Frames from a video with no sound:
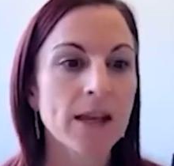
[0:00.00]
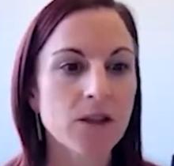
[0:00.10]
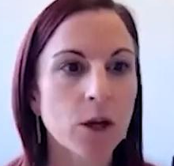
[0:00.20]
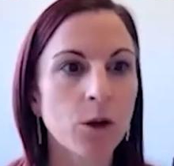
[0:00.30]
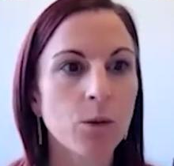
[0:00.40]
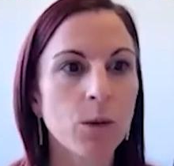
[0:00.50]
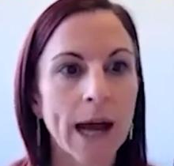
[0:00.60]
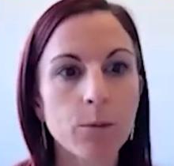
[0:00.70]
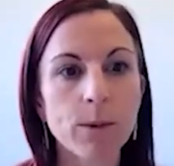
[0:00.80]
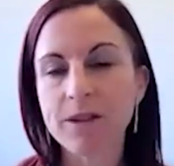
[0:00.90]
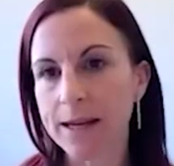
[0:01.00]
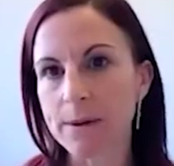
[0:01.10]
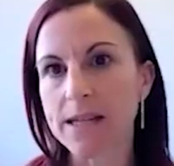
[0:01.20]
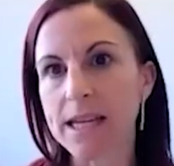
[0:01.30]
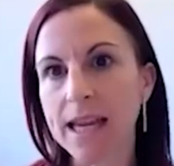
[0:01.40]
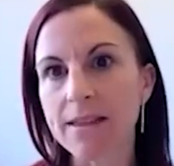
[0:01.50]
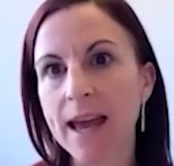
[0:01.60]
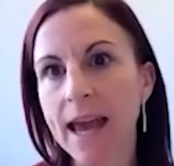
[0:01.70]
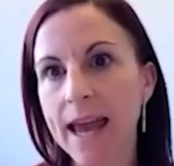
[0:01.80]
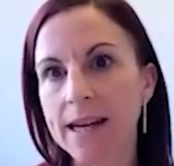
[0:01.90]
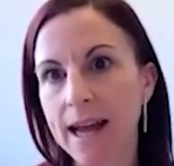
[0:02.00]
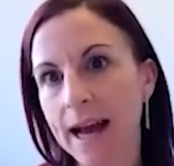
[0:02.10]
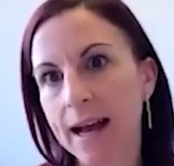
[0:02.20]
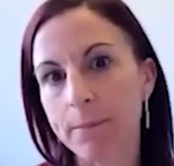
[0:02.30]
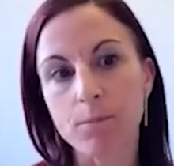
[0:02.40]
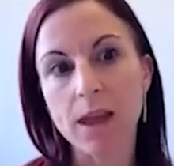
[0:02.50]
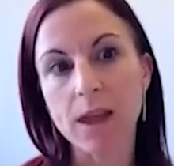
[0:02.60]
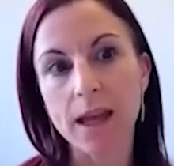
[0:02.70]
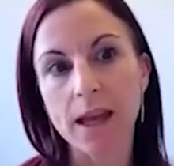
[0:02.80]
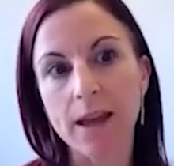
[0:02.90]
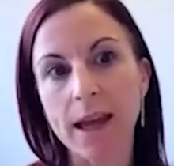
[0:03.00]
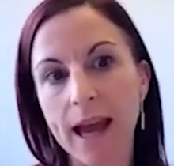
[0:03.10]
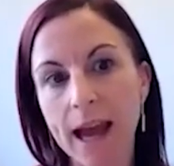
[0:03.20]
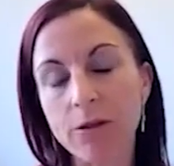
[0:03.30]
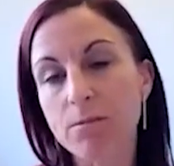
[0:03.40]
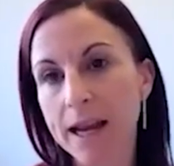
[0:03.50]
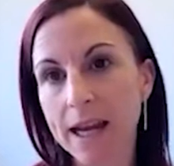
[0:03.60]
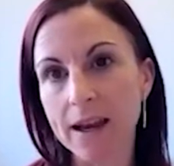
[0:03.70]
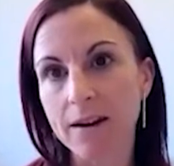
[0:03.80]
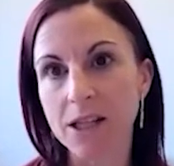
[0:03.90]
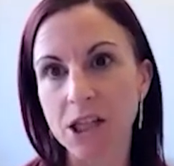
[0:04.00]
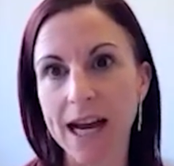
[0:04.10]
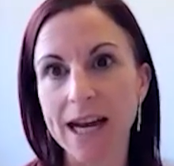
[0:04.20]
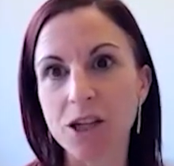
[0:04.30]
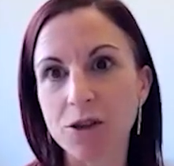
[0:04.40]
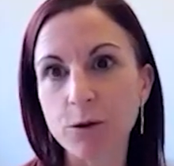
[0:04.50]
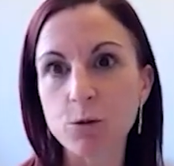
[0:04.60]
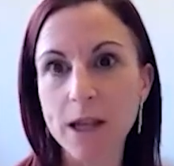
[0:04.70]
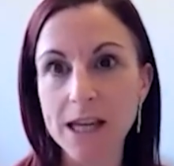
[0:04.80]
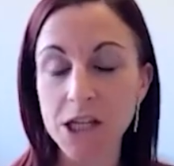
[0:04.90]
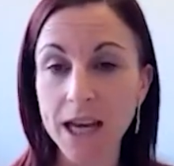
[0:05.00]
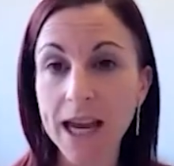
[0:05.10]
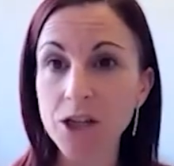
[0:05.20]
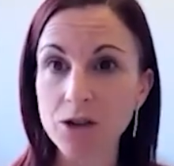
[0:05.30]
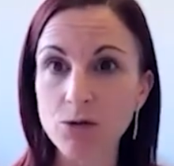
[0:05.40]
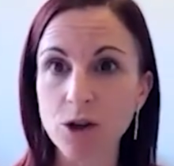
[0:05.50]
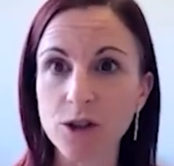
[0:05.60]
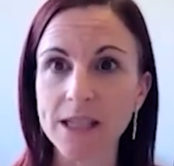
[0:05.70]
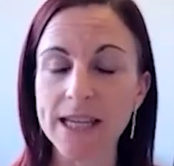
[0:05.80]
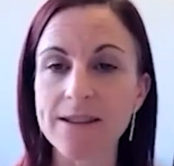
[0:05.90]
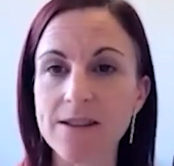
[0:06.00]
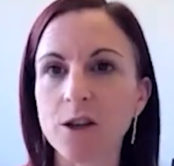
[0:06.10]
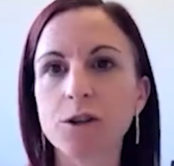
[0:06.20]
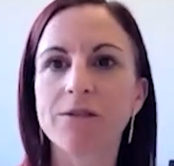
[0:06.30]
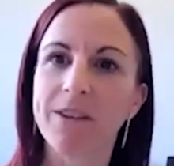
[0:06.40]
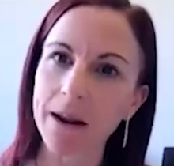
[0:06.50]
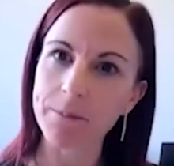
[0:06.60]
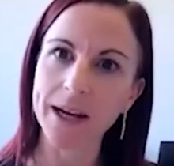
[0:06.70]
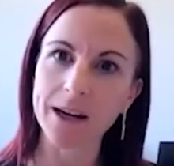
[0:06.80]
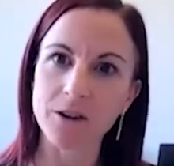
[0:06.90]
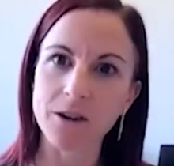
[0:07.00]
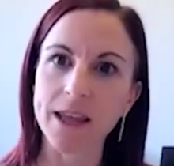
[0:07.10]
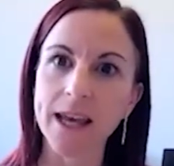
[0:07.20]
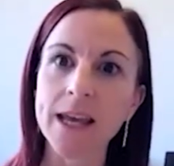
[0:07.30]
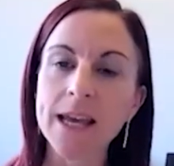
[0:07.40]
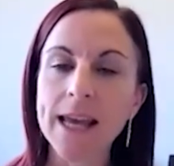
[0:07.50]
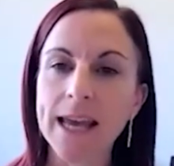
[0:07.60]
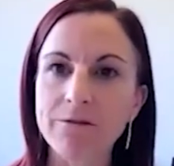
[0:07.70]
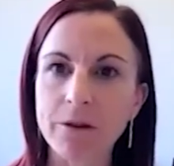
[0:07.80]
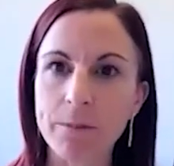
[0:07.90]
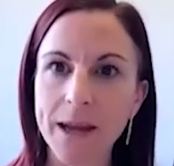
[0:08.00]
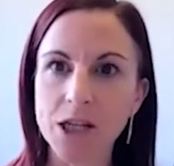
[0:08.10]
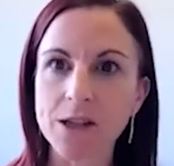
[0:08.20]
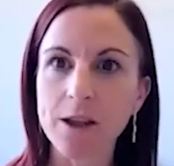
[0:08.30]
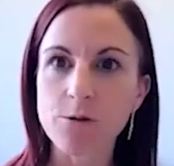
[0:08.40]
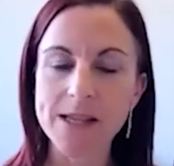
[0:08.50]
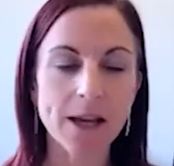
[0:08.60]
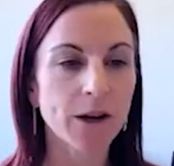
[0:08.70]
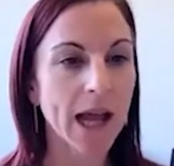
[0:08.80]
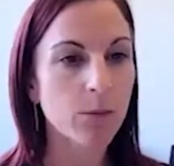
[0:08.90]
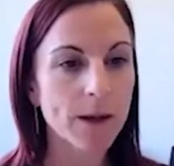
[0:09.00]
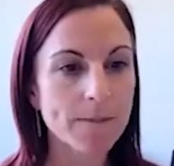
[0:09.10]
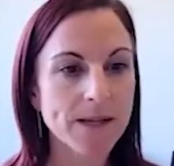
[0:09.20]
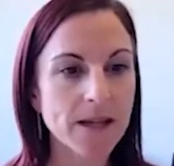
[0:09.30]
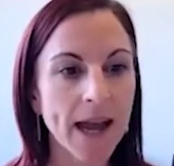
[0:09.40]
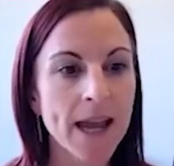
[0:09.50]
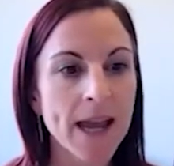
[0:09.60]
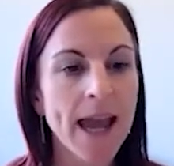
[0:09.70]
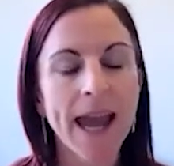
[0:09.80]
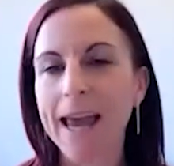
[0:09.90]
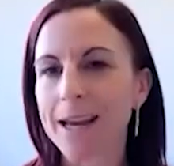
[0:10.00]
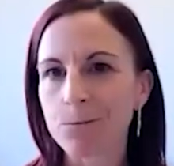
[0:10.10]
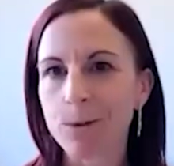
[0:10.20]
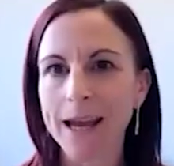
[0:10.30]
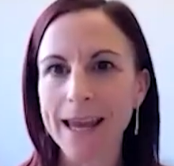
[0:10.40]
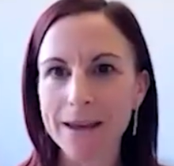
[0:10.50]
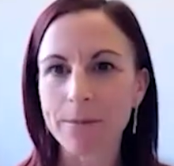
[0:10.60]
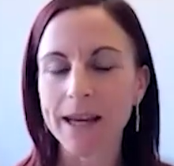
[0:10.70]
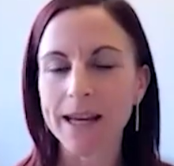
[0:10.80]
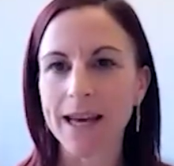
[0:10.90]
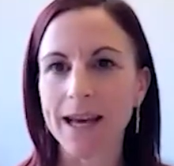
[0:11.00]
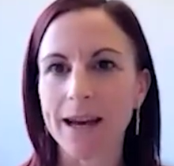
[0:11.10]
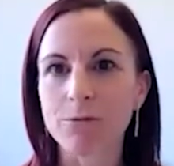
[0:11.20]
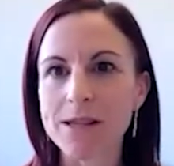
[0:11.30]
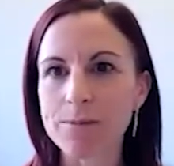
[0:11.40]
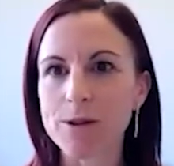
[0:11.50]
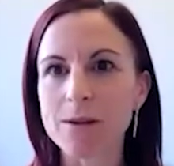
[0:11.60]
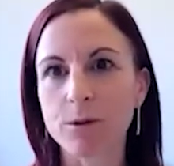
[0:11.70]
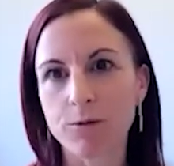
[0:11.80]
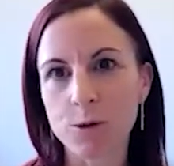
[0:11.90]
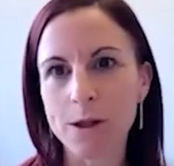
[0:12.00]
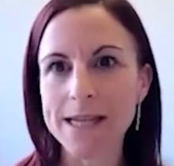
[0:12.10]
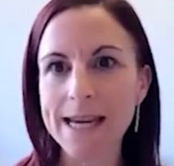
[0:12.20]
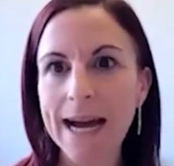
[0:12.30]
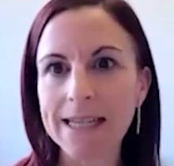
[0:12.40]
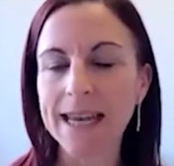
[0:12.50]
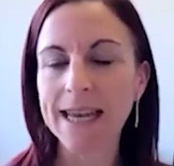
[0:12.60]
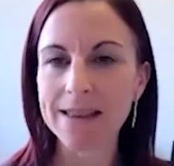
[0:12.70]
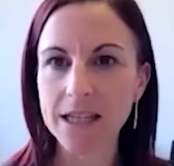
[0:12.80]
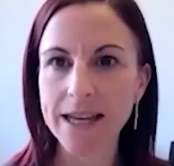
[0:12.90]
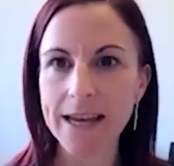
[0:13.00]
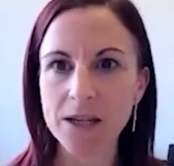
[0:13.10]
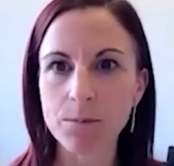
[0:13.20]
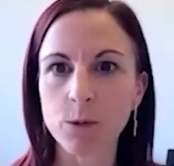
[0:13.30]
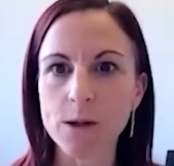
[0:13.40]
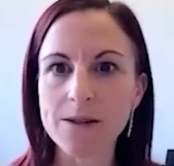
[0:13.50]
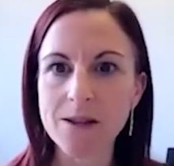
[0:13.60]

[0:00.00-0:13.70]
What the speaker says: So we've teamed up together, and the health media are in charge of all the educational content, so developing a lot of the information that you'll see on our website, and we're EMED responsible for the data and the dashboard.